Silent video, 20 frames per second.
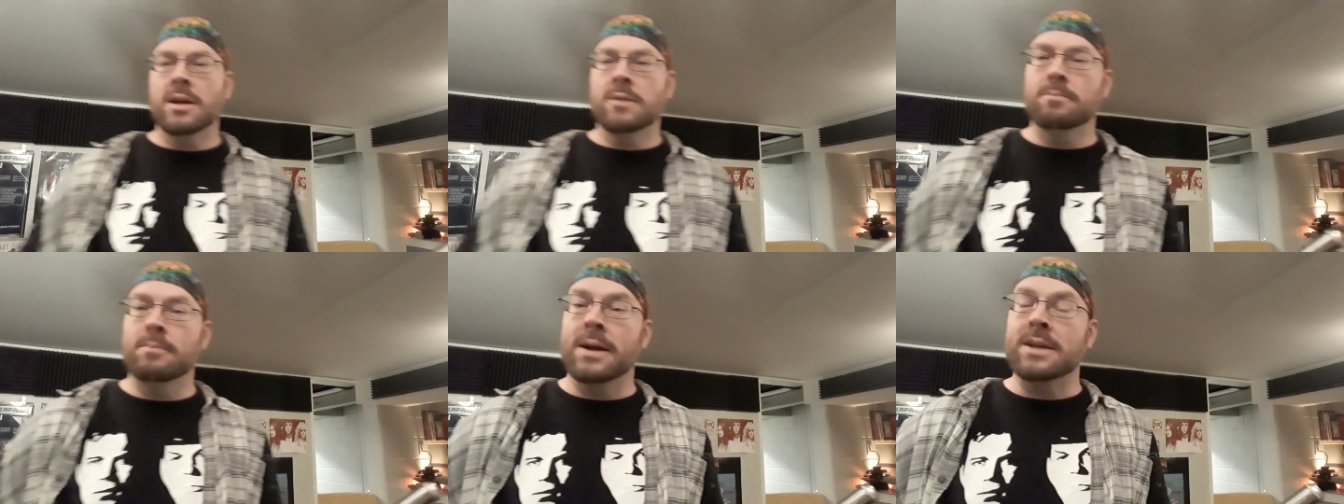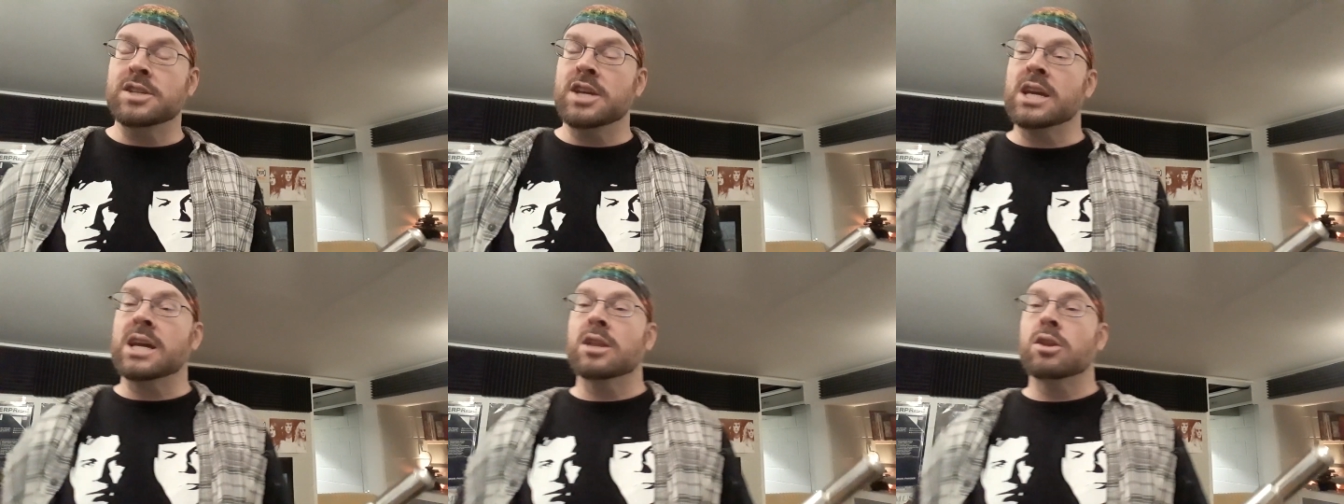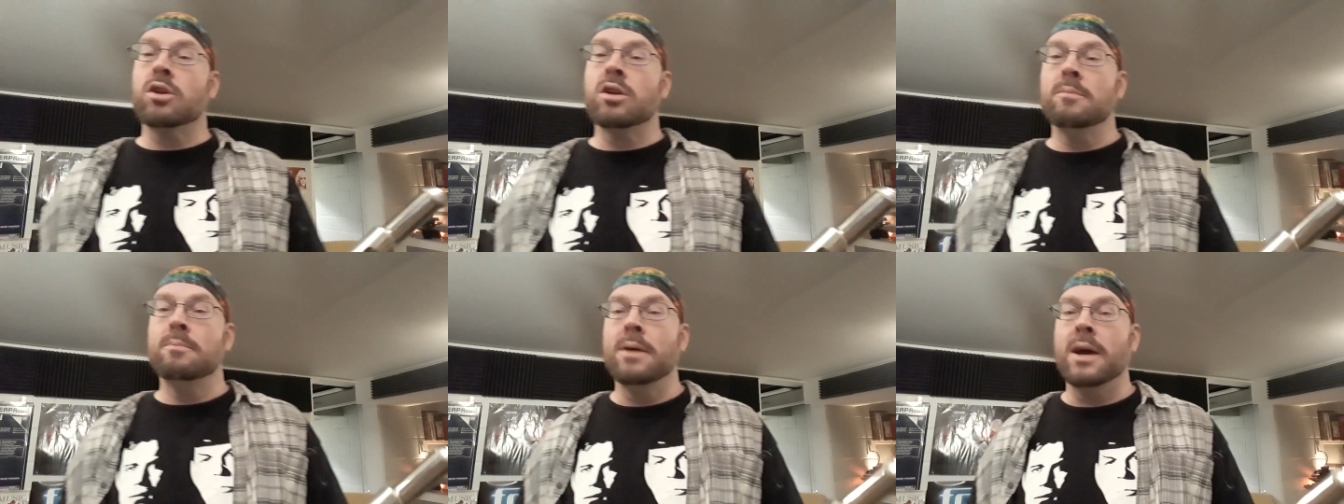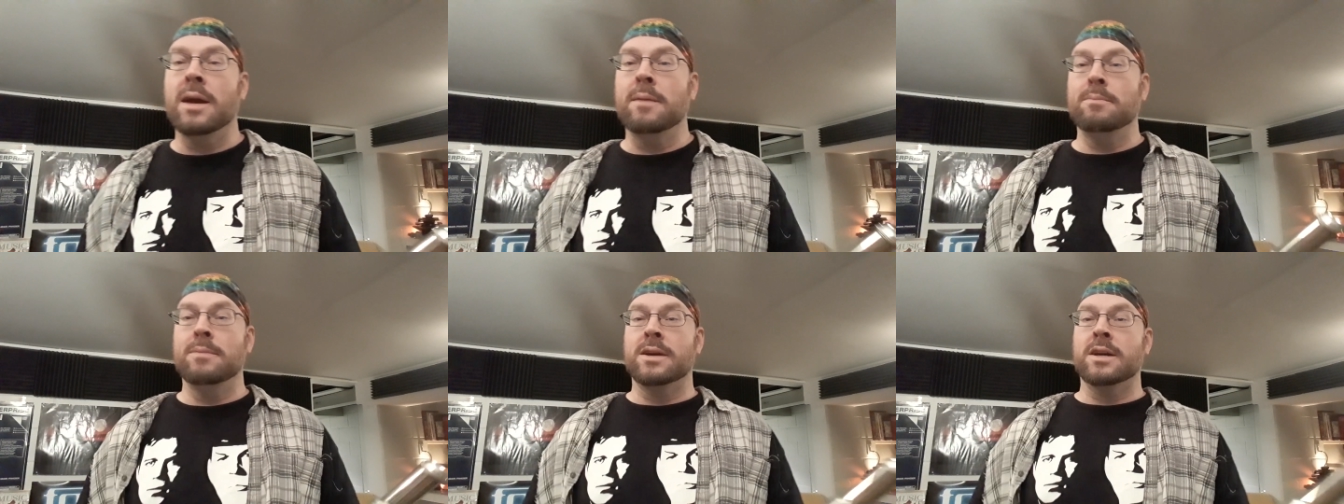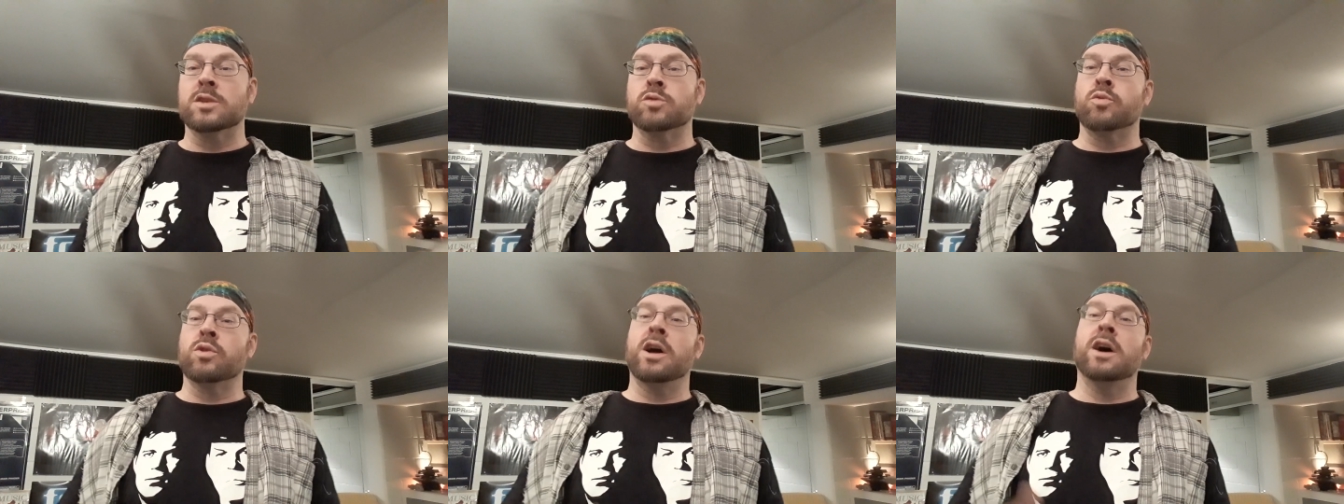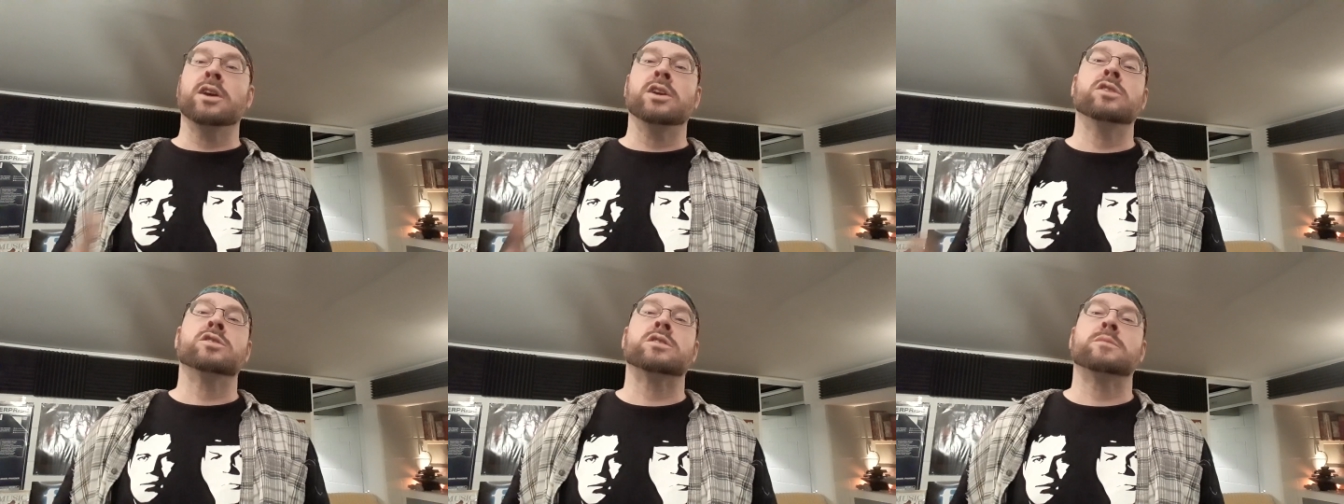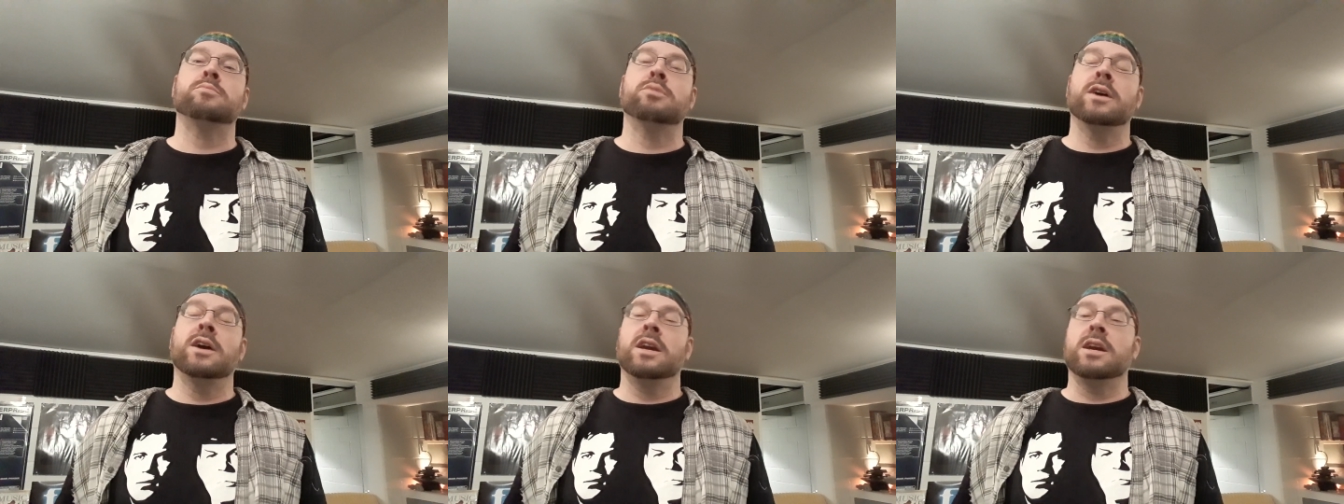May take a little bit because we're not used to
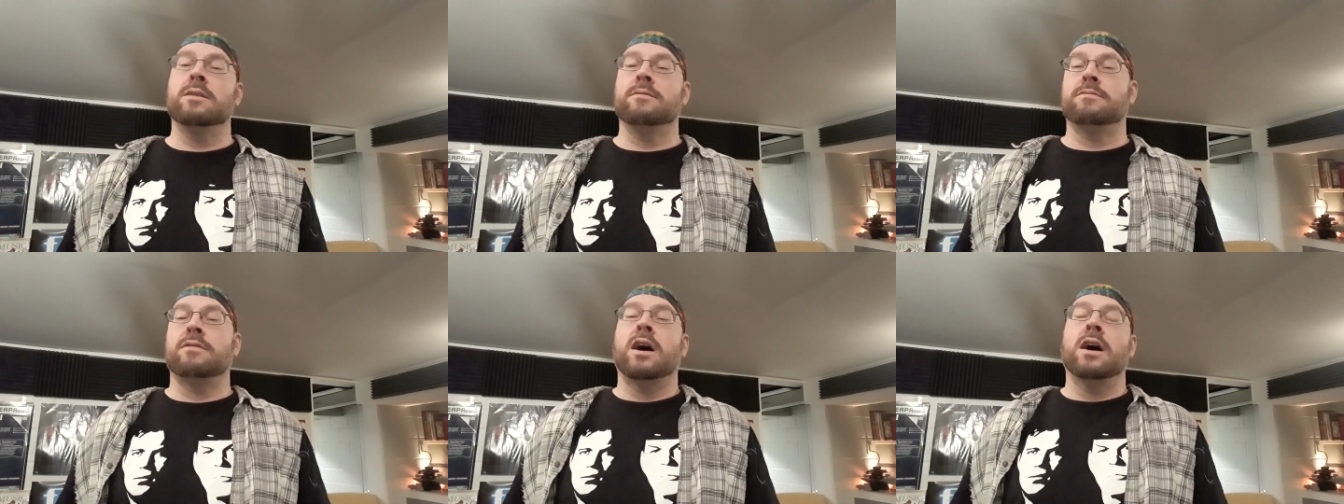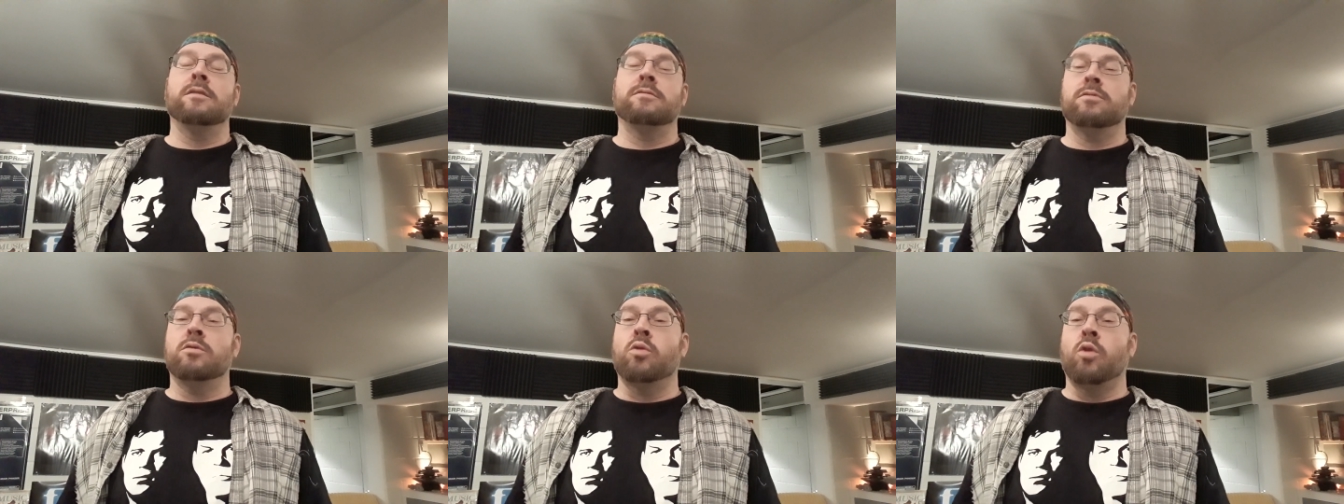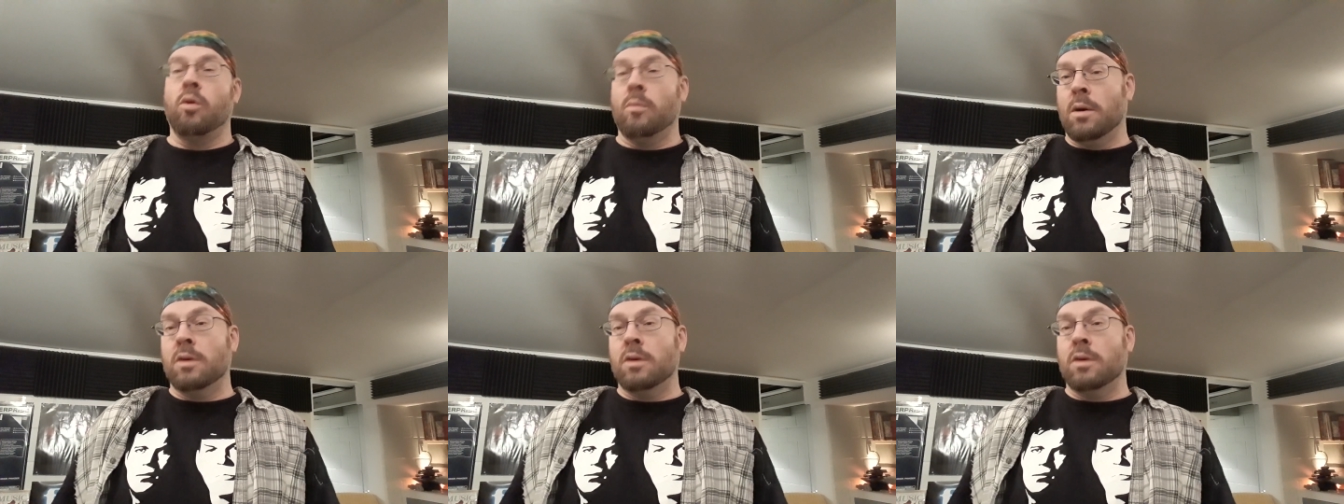playing in 5/4.